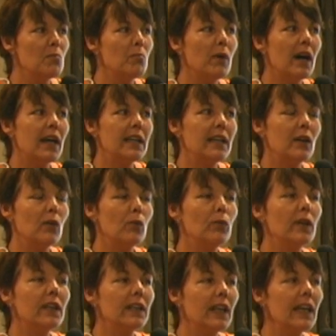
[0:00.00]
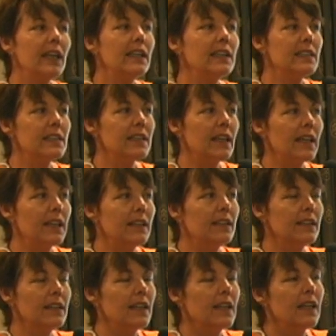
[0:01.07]
But when Leahy said,
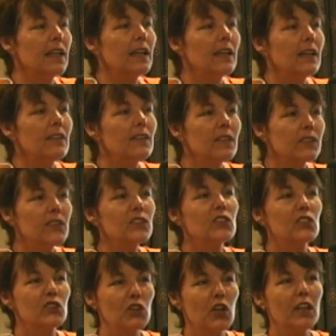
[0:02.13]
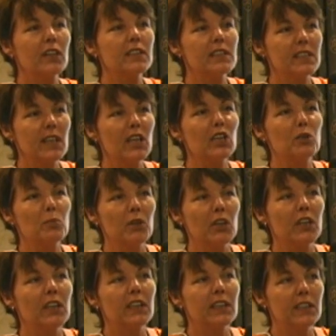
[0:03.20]
this is the darkest day in
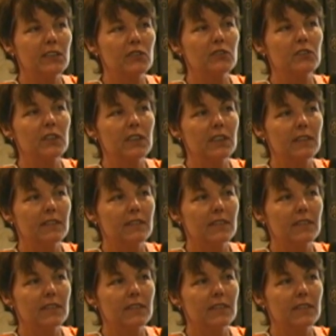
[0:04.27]
American history,